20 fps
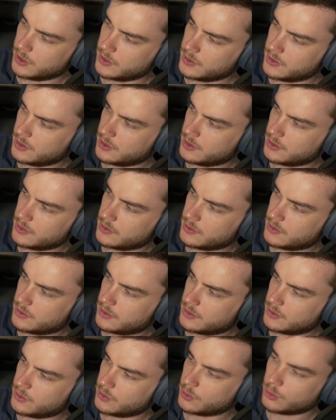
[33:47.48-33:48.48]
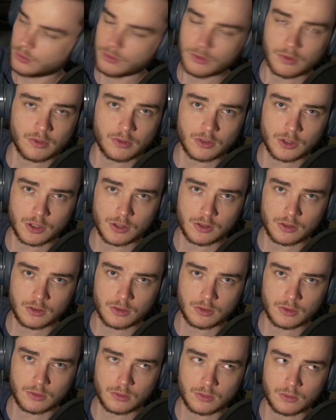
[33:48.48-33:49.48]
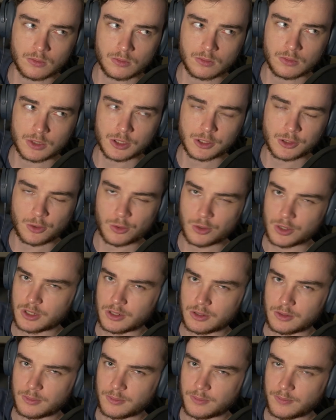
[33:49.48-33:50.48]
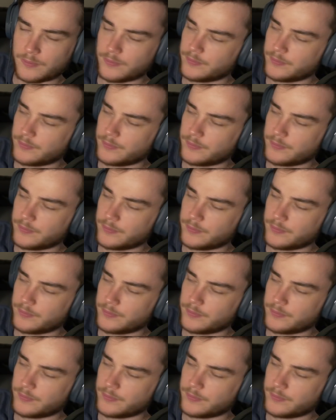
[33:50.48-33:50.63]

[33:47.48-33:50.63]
But it is sort of shorter,